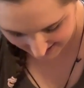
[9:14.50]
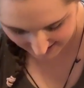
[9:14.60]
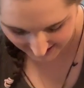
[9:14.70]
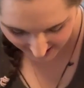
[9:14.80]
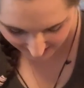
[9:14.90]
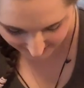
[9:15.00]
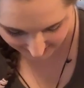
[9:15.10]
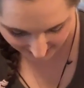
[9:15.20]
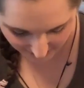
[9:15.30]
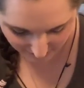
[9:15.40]
Okay,
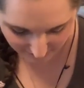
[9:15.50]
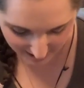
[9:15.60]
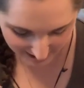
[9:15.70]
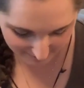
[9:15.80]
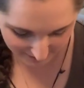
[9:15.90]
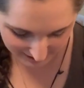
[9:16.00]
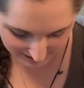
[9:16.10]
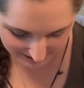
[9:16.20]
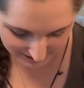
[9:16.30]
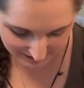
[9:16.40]
so I'm
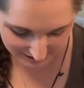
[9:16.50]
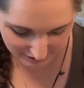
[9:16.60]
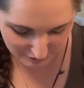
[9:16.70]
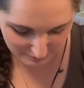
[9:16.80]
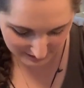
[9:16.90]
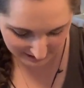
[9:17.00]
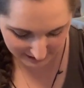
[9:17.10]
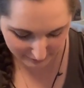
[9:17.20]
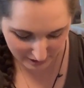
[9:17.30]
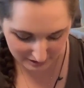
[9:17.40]
gonna just open
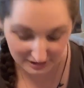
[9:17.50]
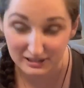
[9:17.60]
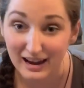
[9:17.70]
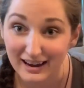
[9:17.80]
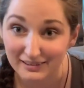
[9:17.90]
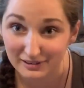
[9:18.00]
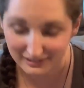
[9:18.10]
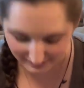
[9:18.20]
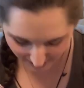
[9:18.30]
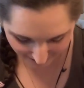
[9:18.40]
these boxes. I don't,
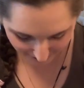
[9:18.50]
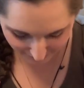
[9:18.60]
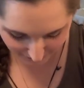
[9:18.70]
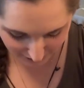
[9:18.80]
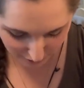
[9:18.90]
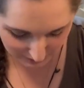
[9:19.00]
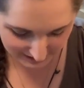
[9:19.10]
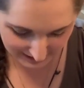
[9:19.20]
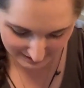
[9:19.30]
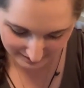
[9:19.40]
I don't even know what's
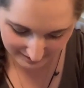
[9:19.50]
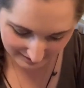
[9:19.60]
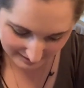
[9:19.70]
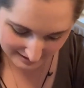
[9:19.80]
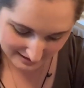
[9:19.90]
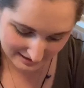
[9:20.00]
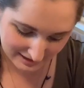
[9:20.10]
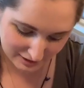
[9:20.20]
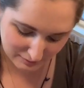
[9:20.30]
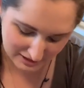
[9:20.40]
in
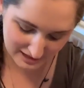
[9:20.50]
these ones.